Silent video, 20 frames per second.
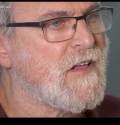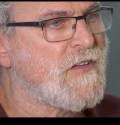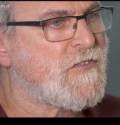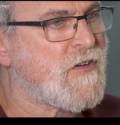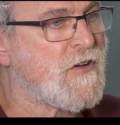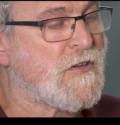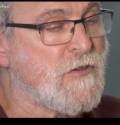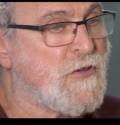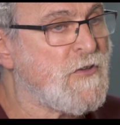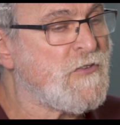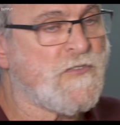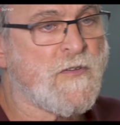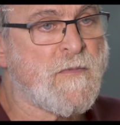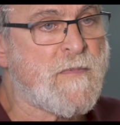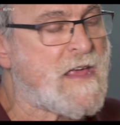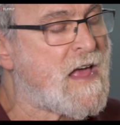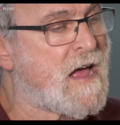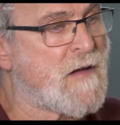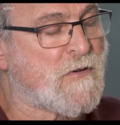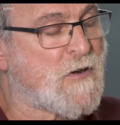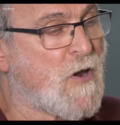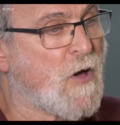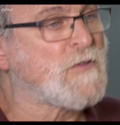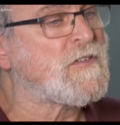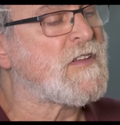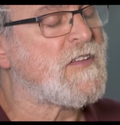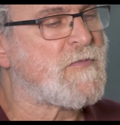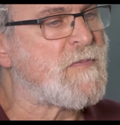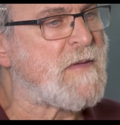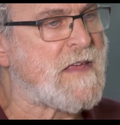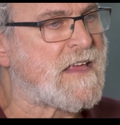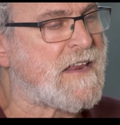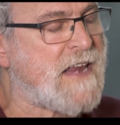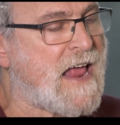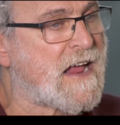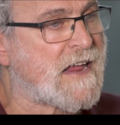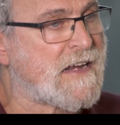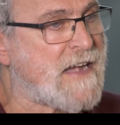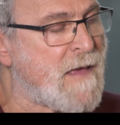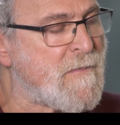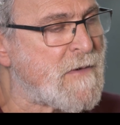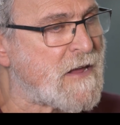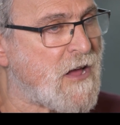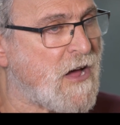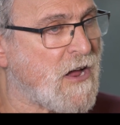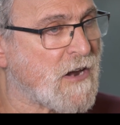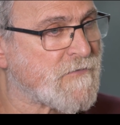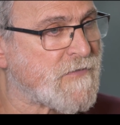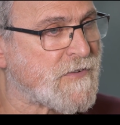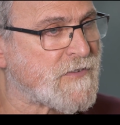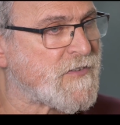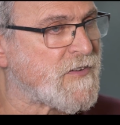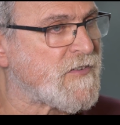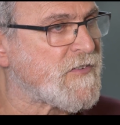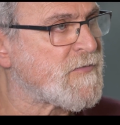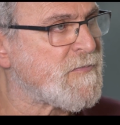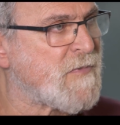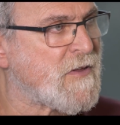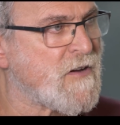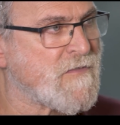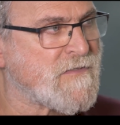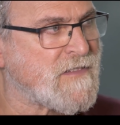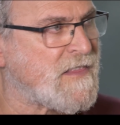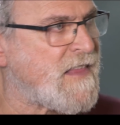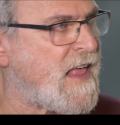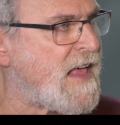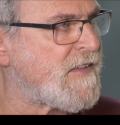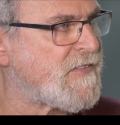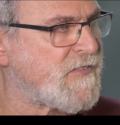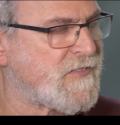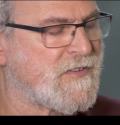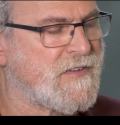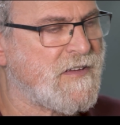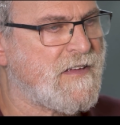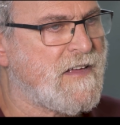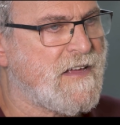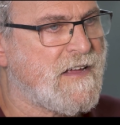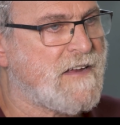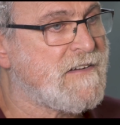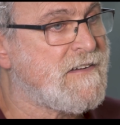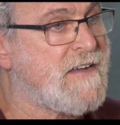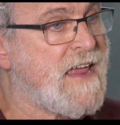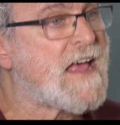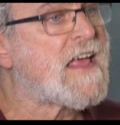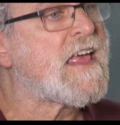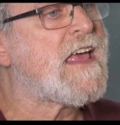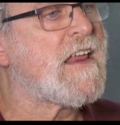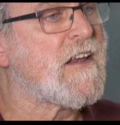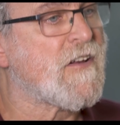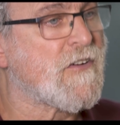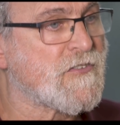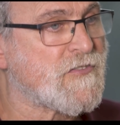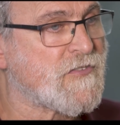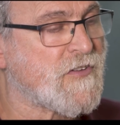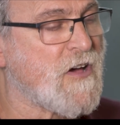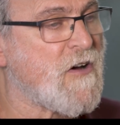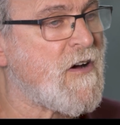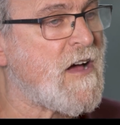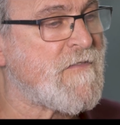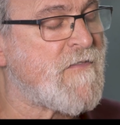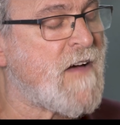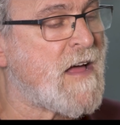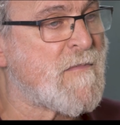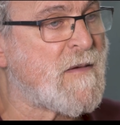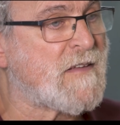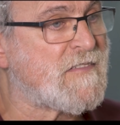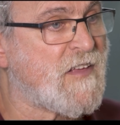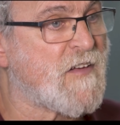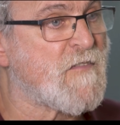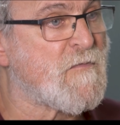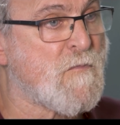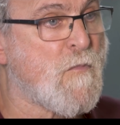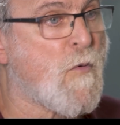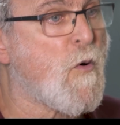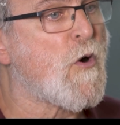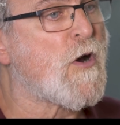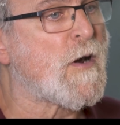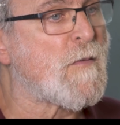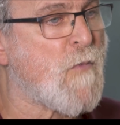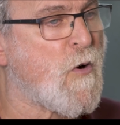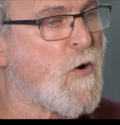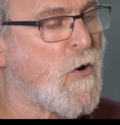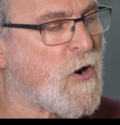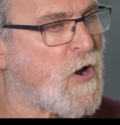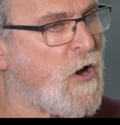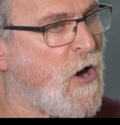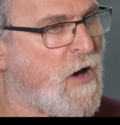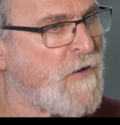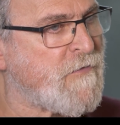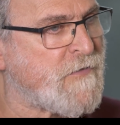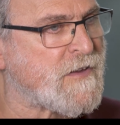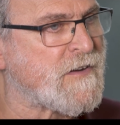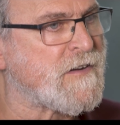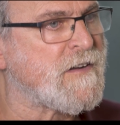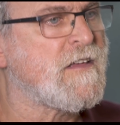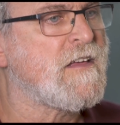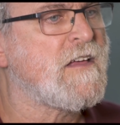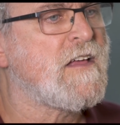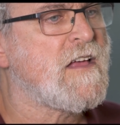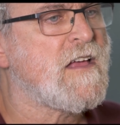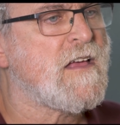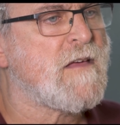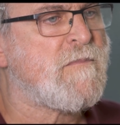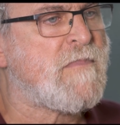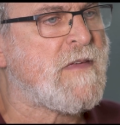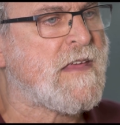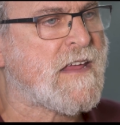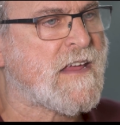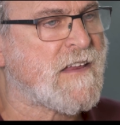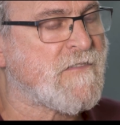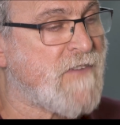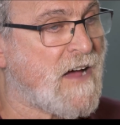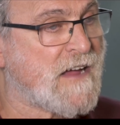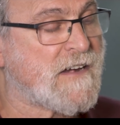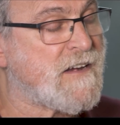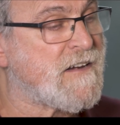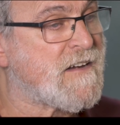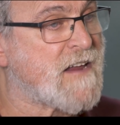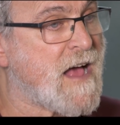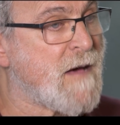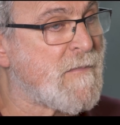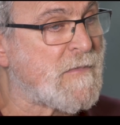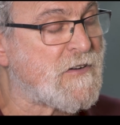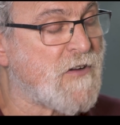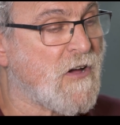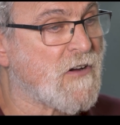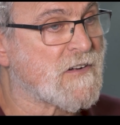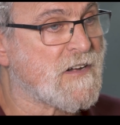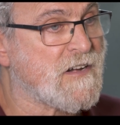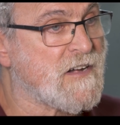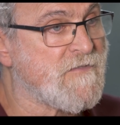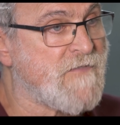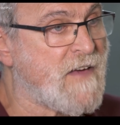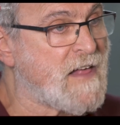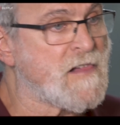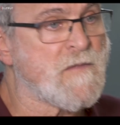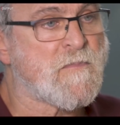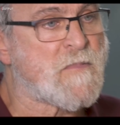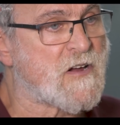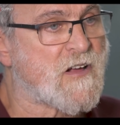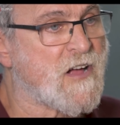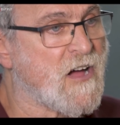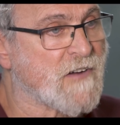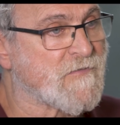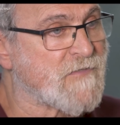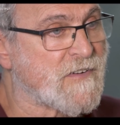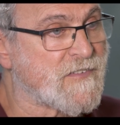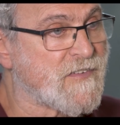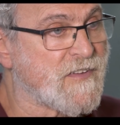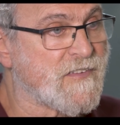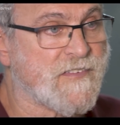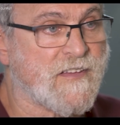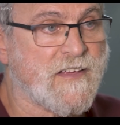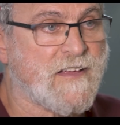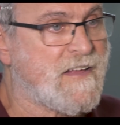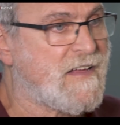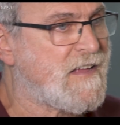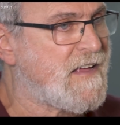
So it used to be I would only speak at academic conferences, but over the last decade or so, I find myself more and more often being invited to come and talk to developer conferences.